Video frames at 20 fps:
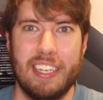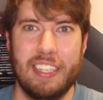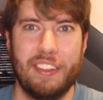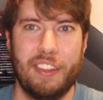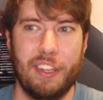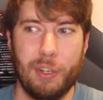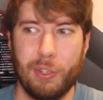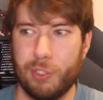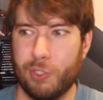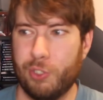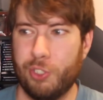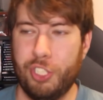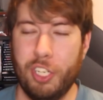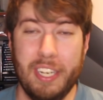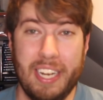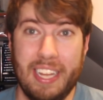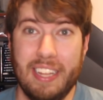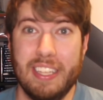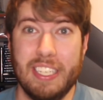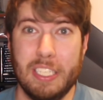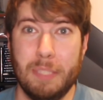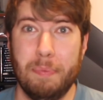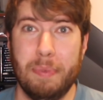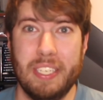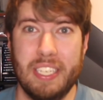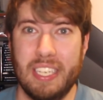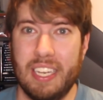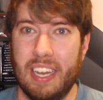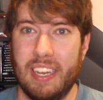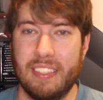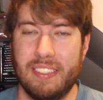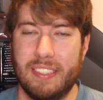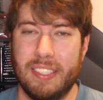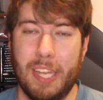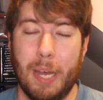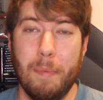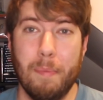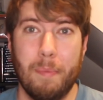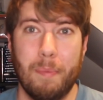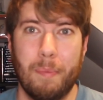There should at least be a,
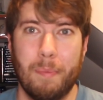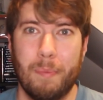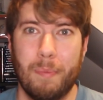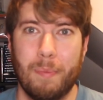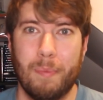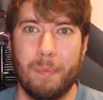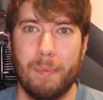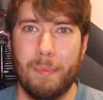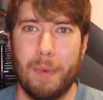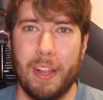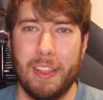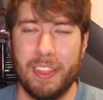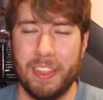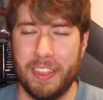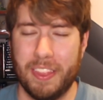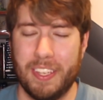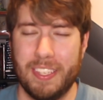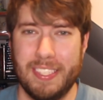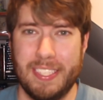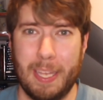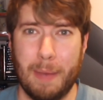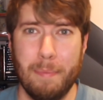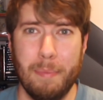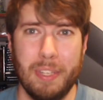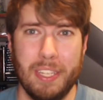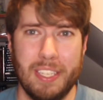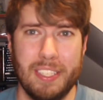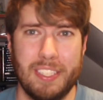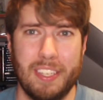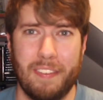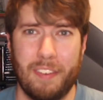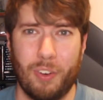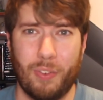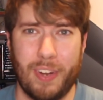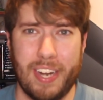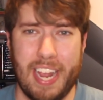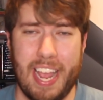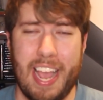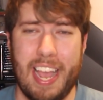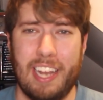some a semblance of a
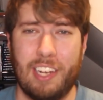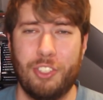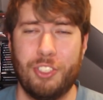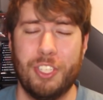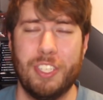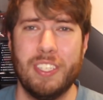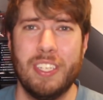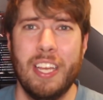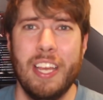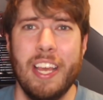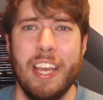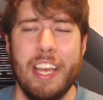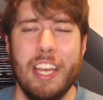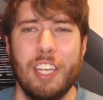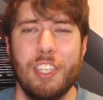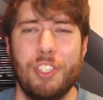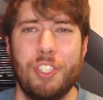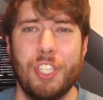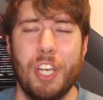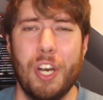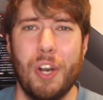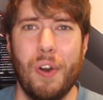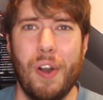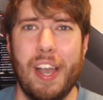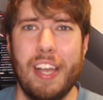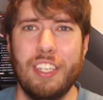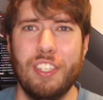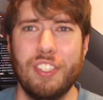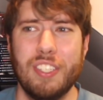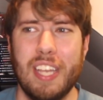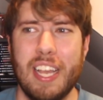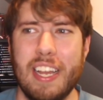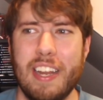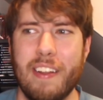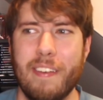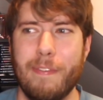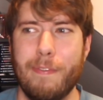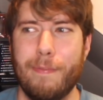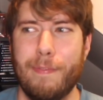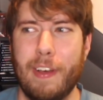reaction. So I just kind
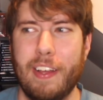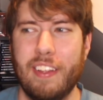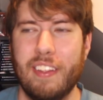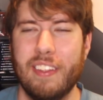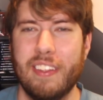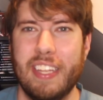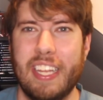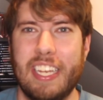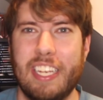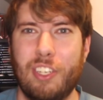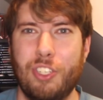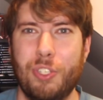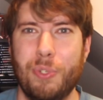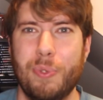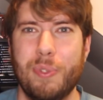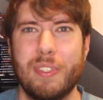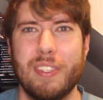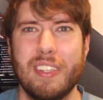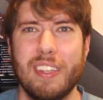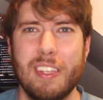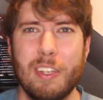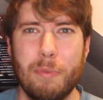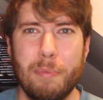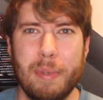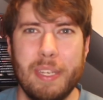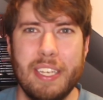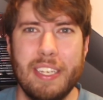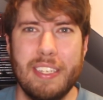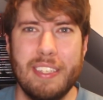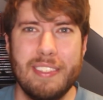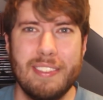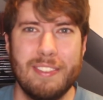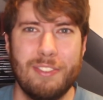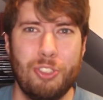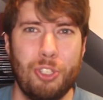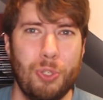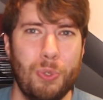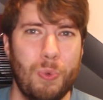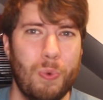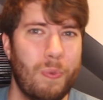of felt like she was a little bit
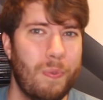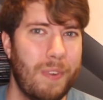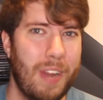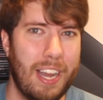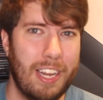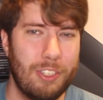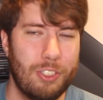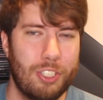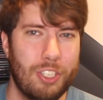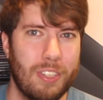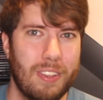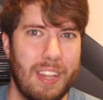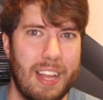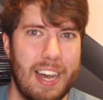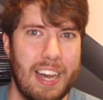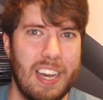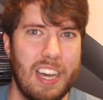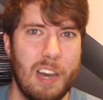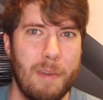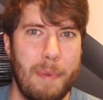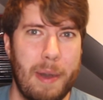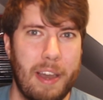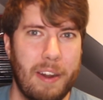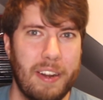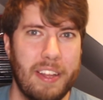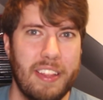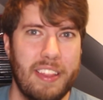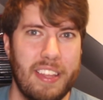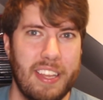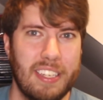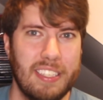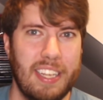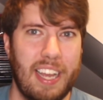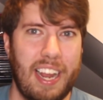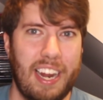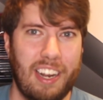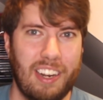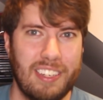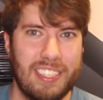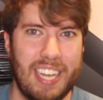too nonchalant about it the
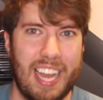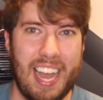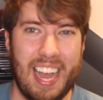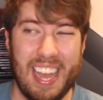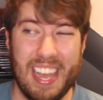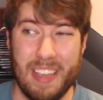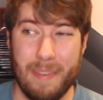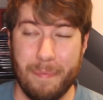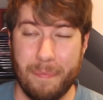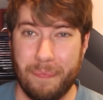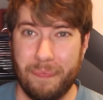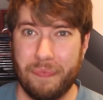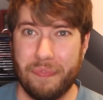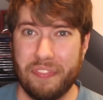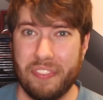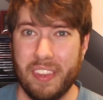entire time.